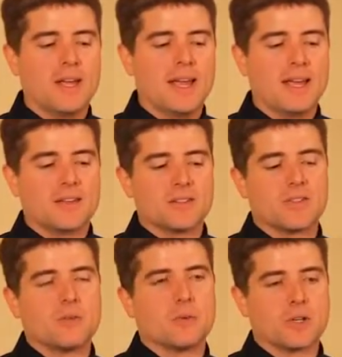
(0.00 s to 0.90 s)
And
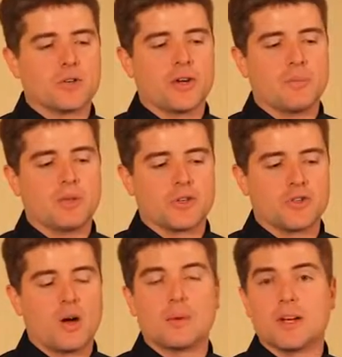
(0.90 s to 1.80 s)
so we're going to create a blunt
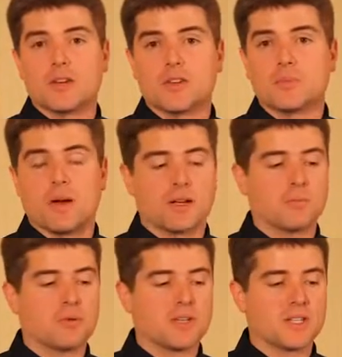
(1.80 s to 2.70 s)
trauma here just by
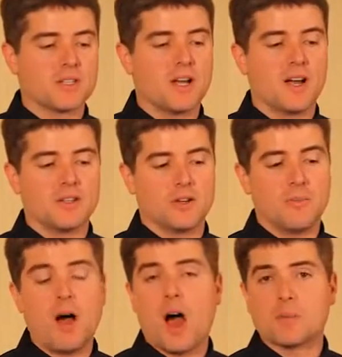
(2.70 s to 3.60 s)
compressing this eye until
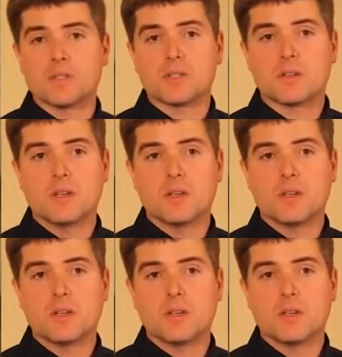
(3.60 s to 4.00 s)
it pops.